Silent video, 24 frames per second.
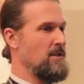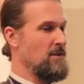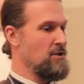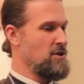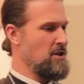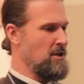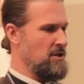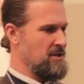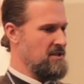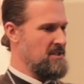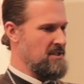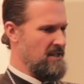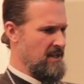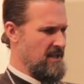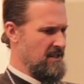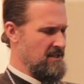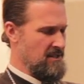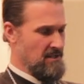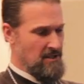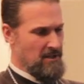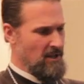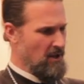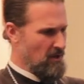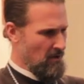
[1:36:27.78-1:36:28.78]
The church
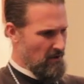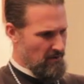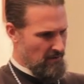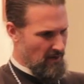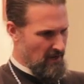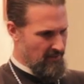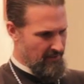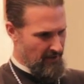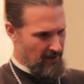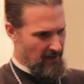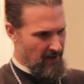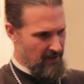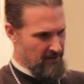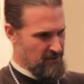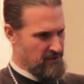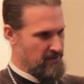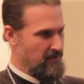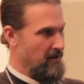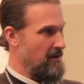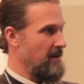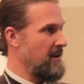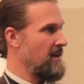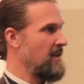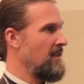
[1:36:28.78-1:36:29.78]
says, no, on the
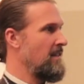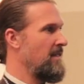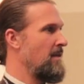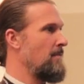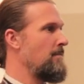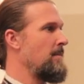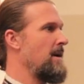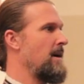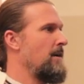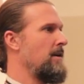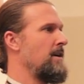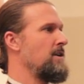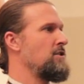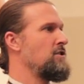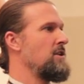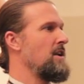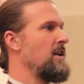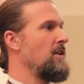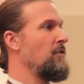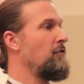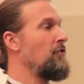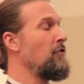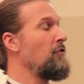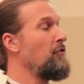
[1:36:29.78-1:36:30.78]
contrary, the marriage
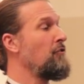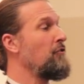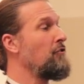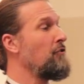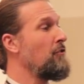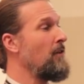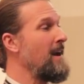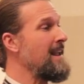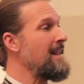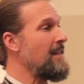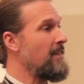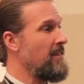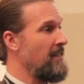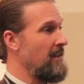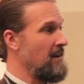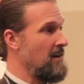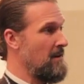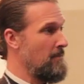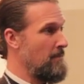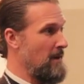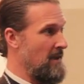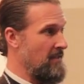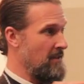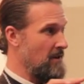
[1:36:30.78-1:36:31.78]
is
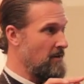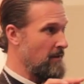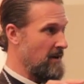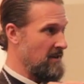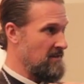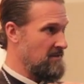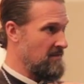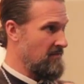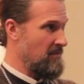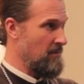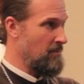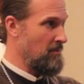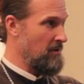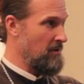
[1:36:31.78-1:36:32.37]
strengthened by the grace of